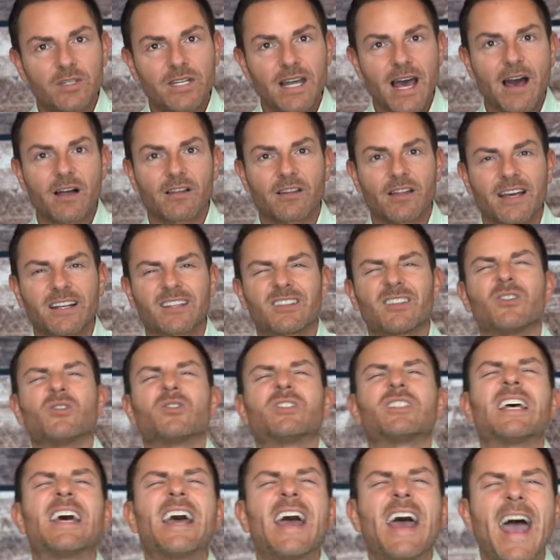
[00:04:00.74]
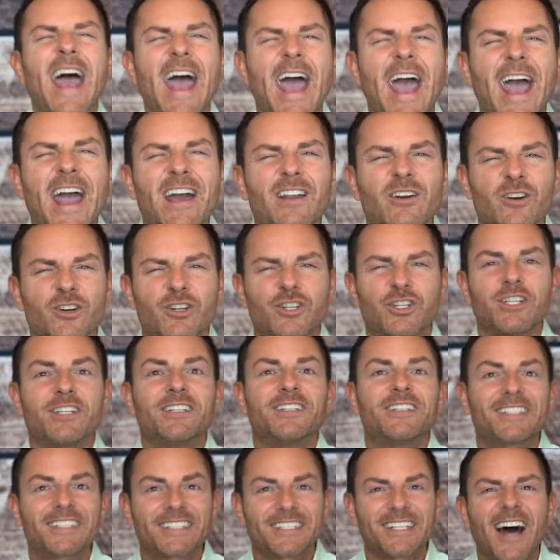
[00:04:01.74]
you down like those
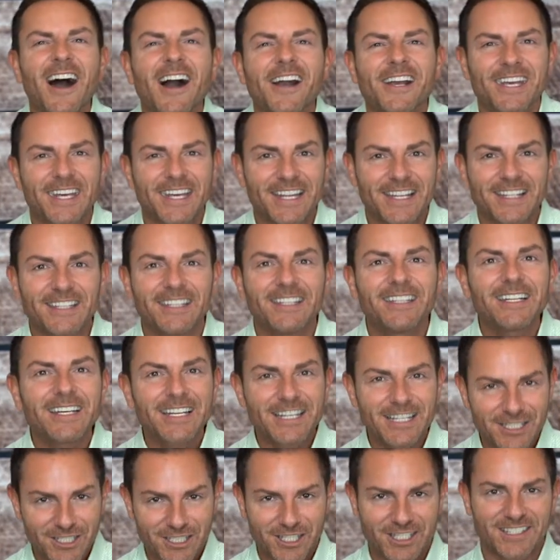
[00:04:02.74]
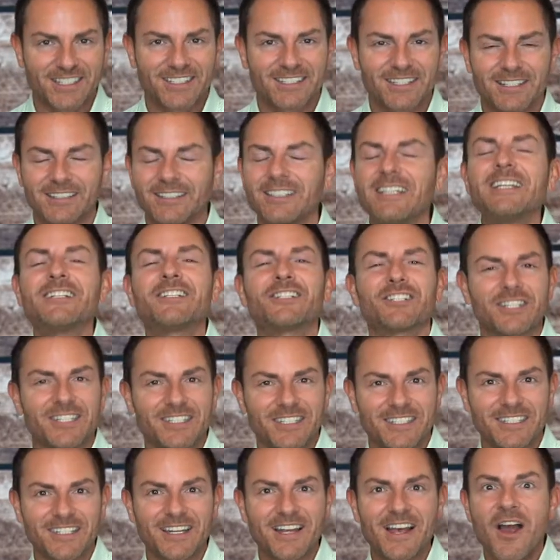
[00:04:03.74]
energy-sucking
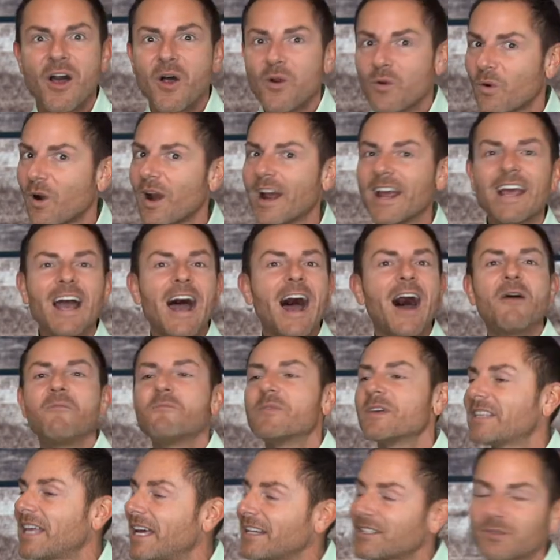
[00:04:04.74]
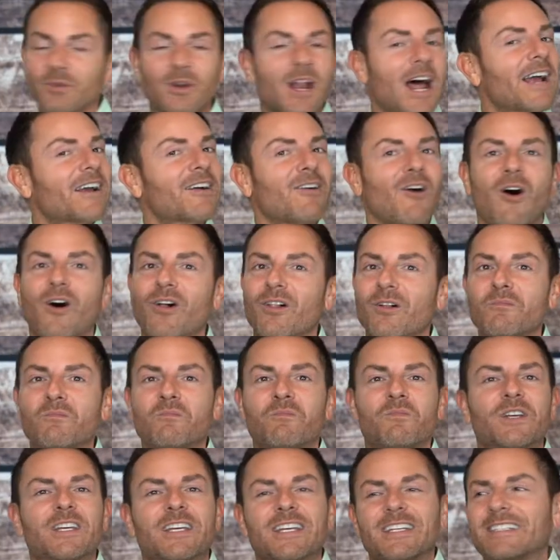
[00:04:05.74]
leeches, right? I mean, that's what I call
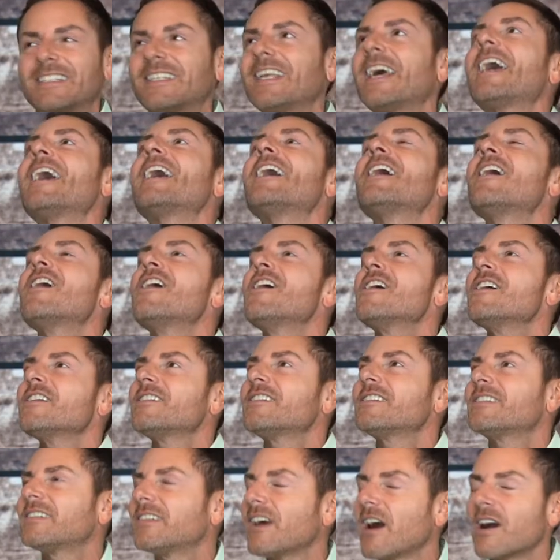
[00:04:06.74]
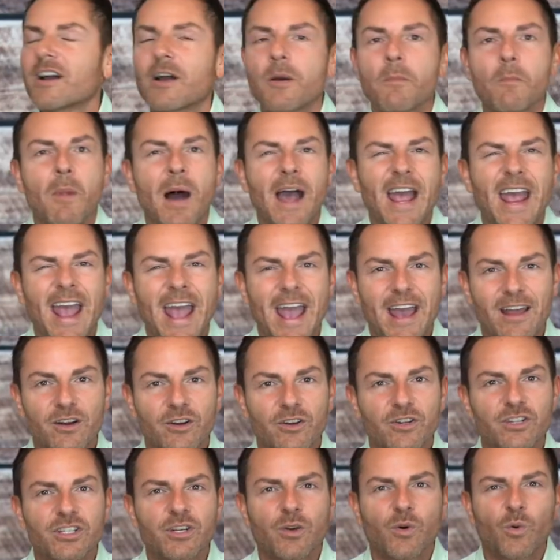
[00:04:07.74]
them because they suck my
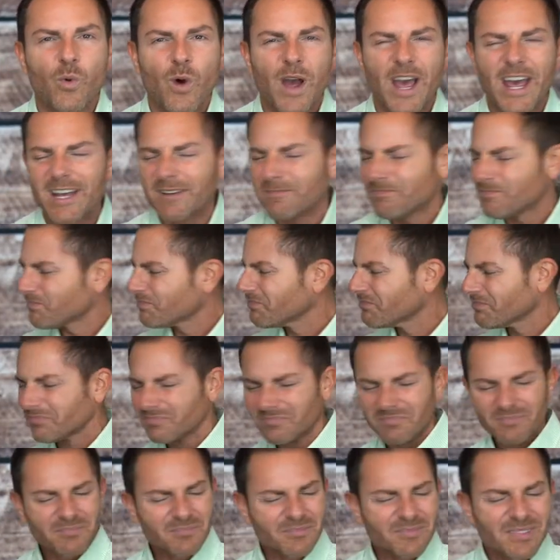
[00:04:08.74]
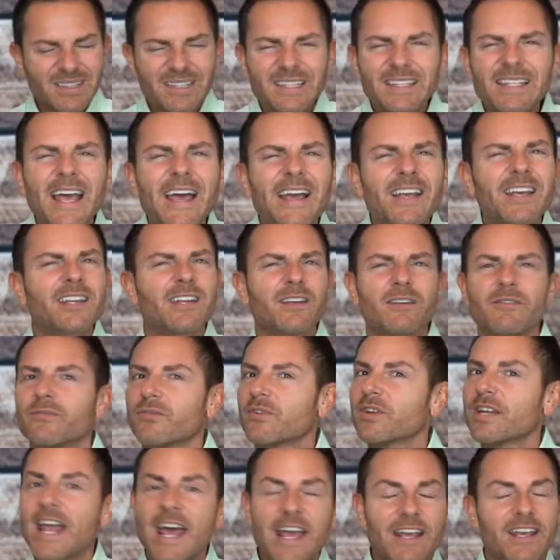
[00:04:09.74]
energy away.
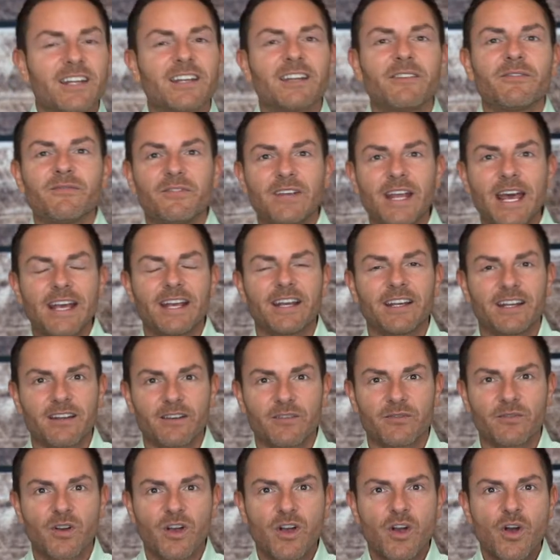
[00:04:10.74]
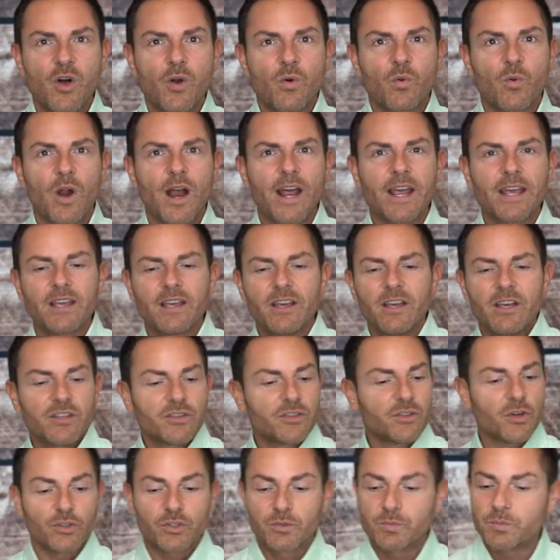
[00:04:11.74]
Negative, negative, negative. Right?
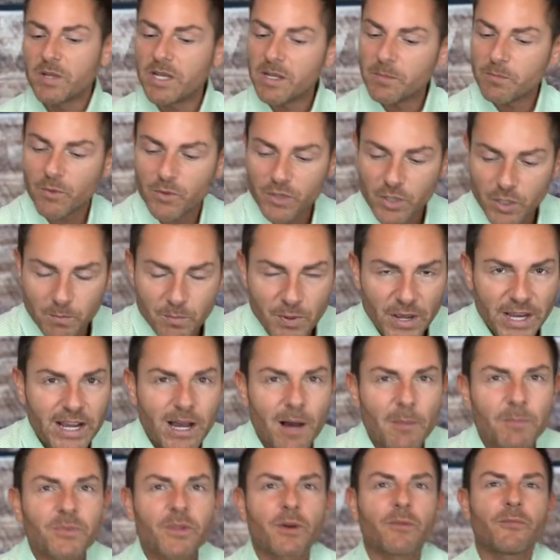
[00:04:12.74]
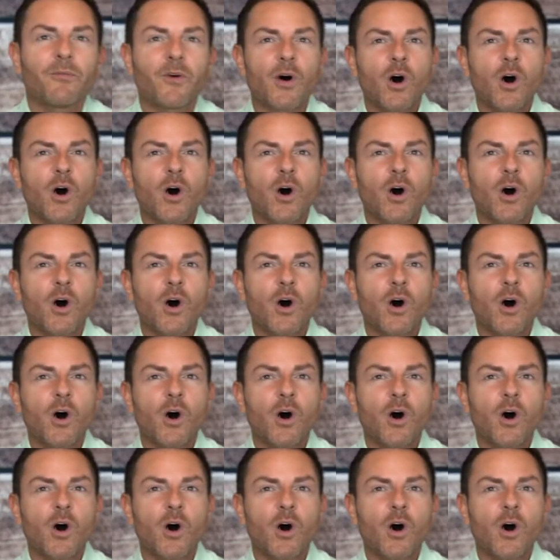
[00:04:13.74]
Those people, you pick up the